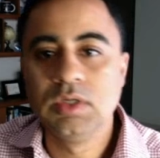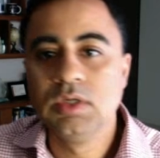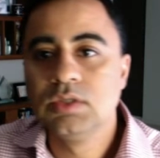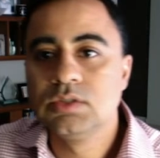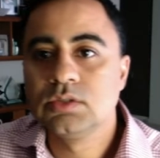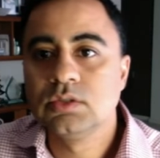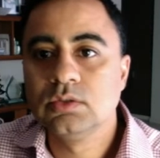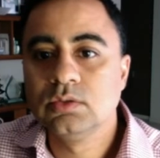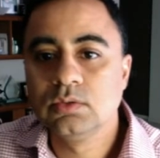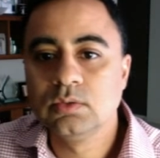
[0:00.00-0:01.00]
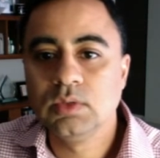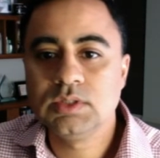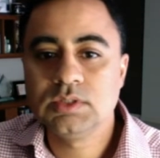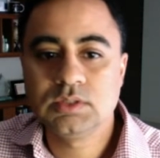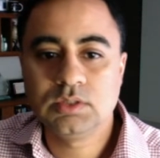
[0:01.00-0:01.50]
So
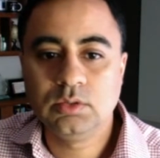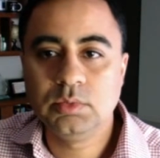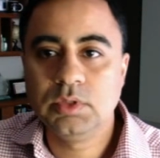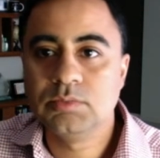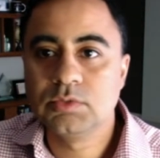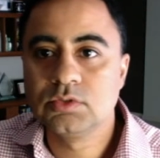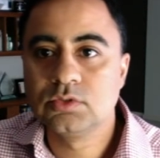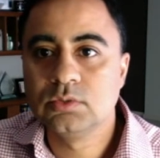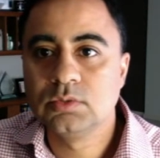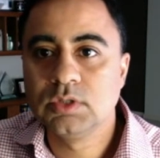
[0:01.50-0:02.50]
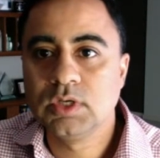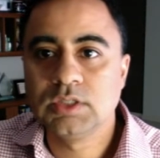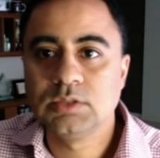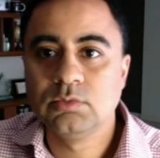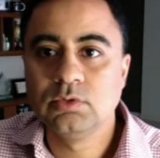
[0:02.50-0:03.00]
let's open up the Drobo
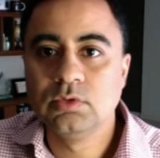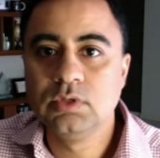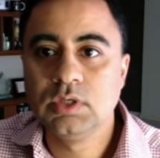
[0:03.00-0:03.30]
dashboard.